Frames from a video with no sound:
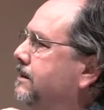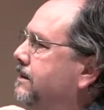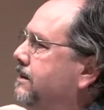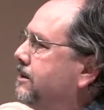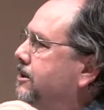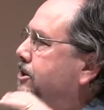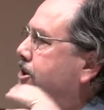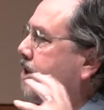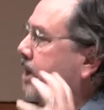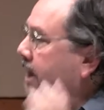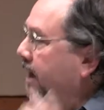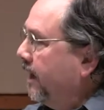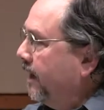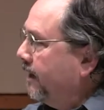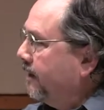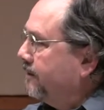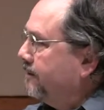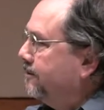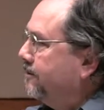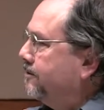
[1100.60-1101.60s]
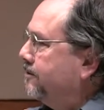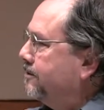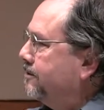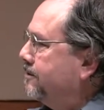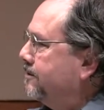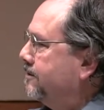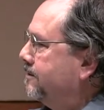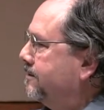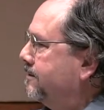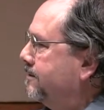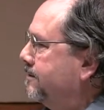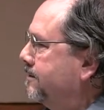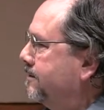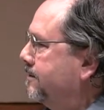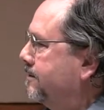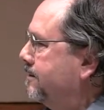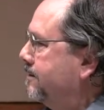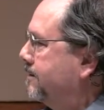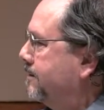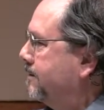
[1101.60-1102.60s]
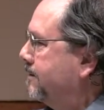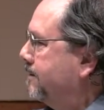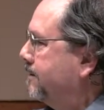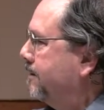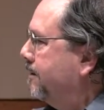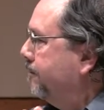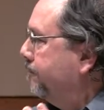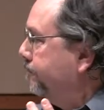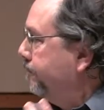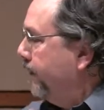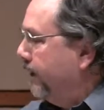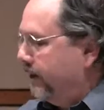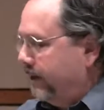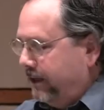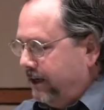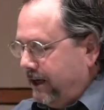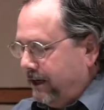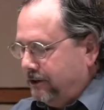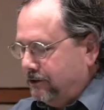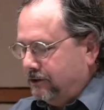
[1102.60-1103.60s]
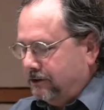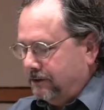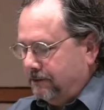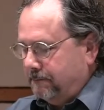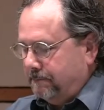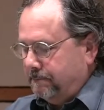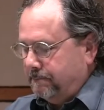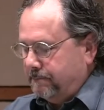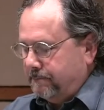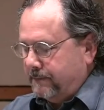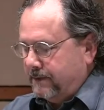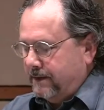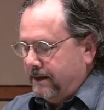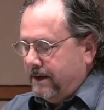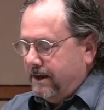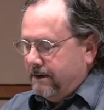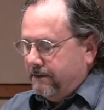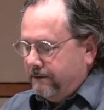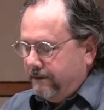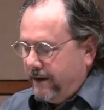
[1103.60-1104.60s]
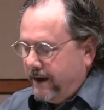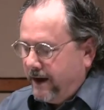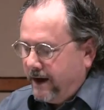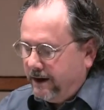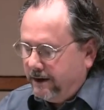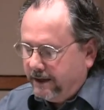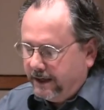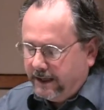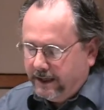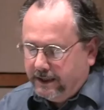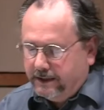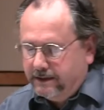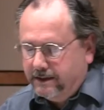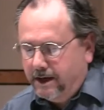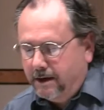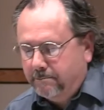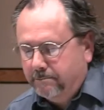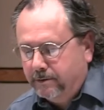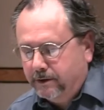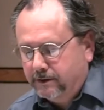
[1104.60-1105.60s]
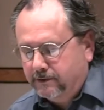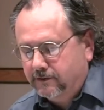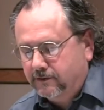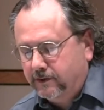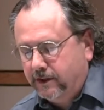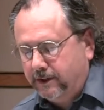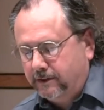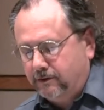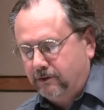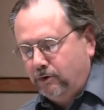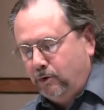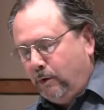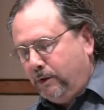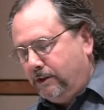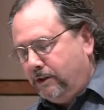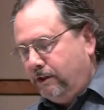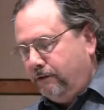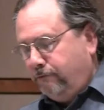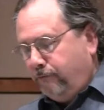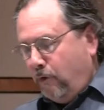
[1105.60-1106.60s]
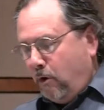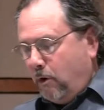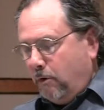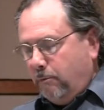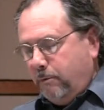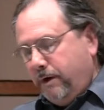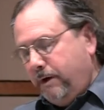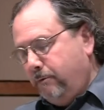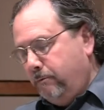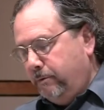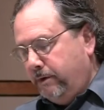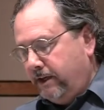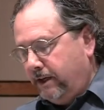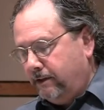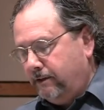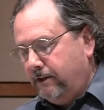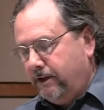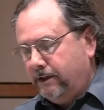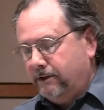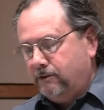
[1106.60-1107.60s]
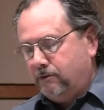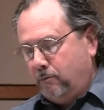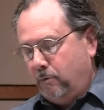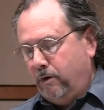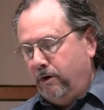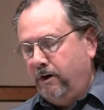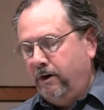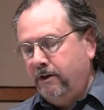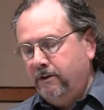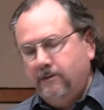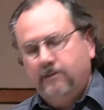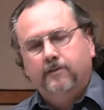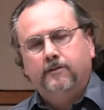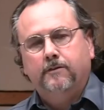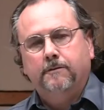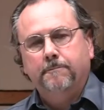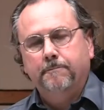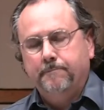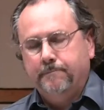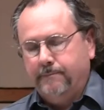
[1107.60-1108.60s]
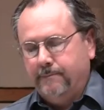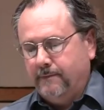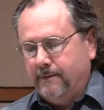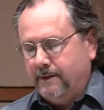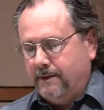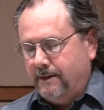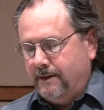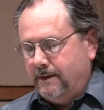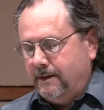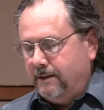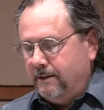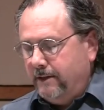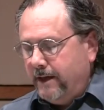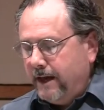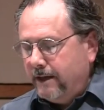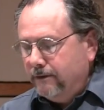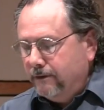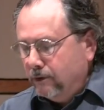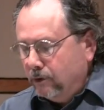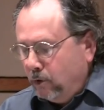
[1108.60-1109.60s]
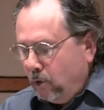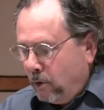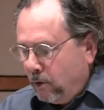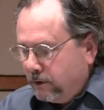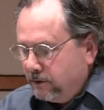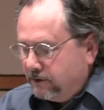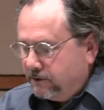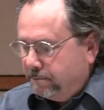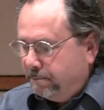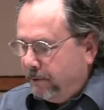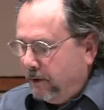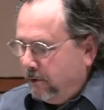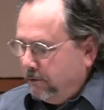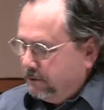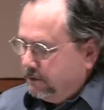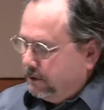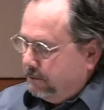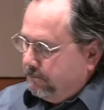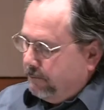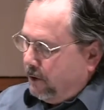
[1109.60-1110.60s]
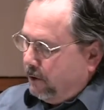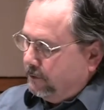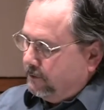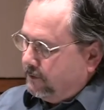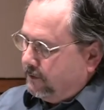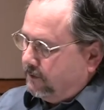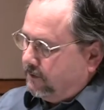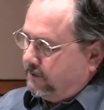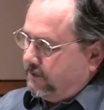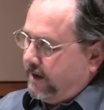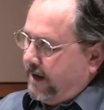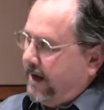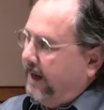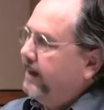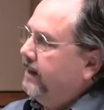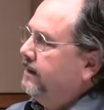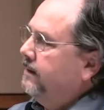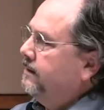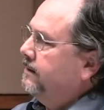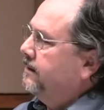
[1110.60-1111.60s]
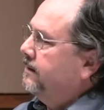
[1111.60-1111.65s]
change, a variation. There in number 624, we read these words Then the Lord spoke to Moses, saying,